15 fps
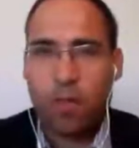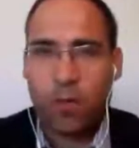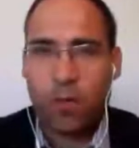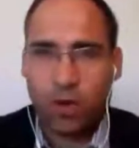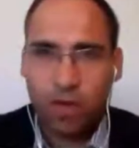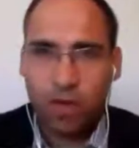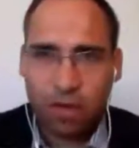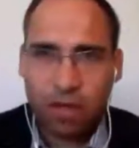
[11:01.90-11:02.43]

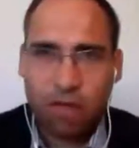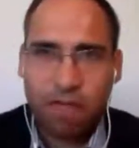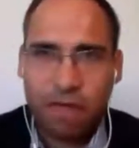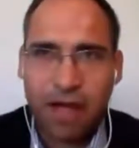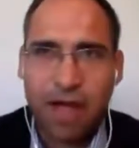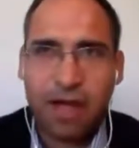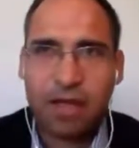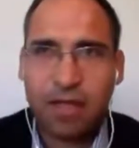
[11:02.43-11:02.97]
But the
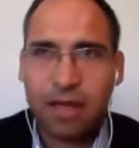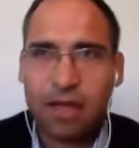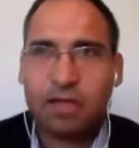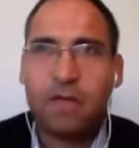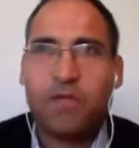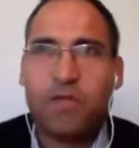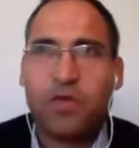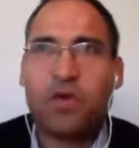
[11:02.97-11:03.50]
fact that
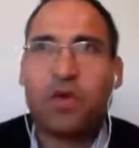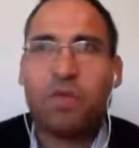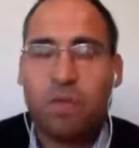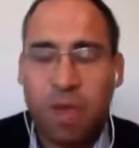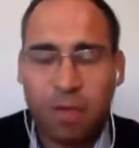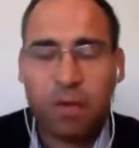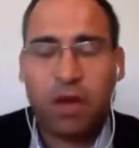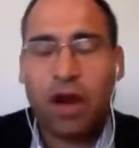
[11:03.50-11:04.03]
you know
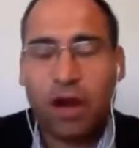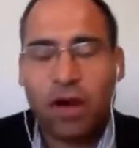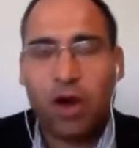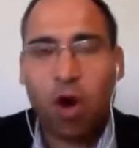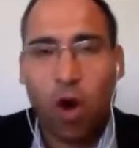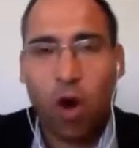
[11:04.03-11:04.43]
people are